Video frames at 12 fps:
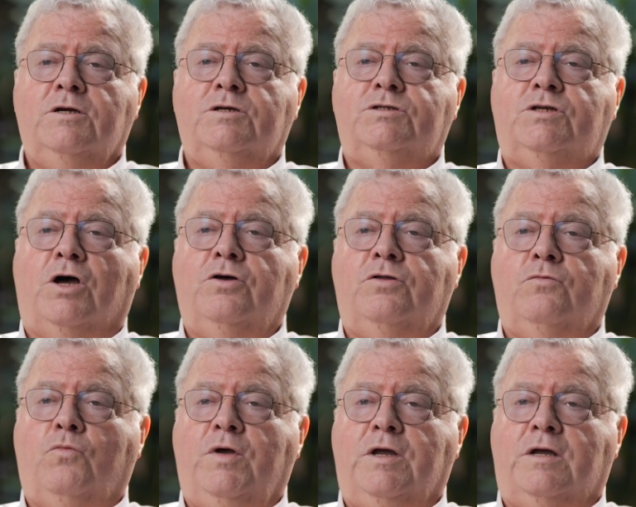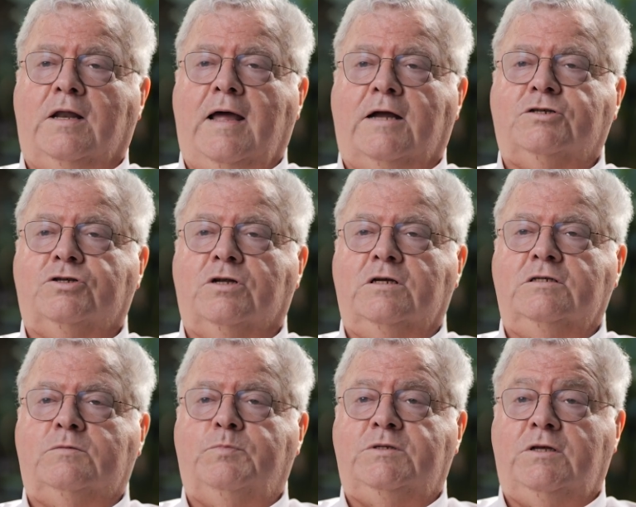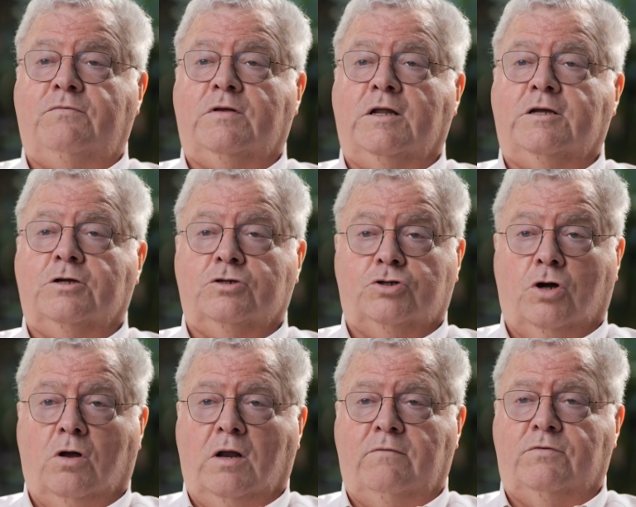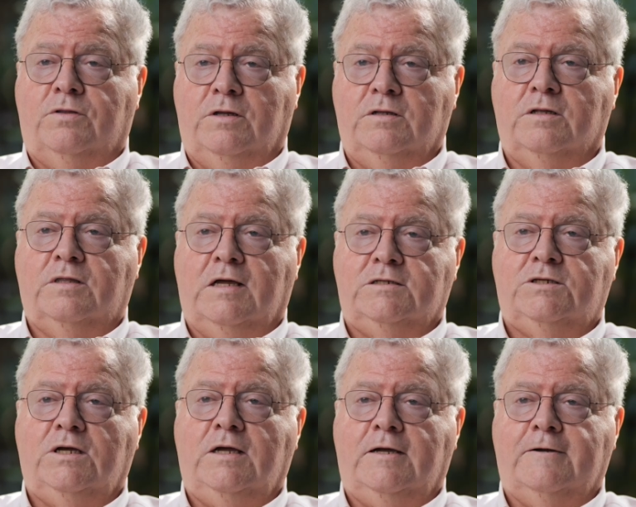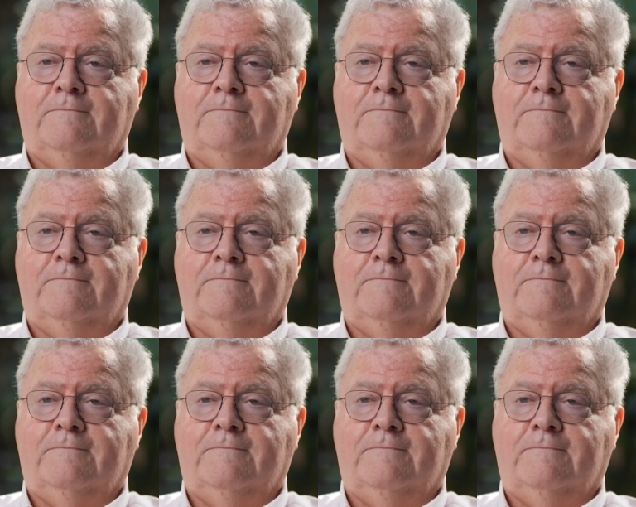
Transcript: so that we can actually specifically control everything that they're seeing.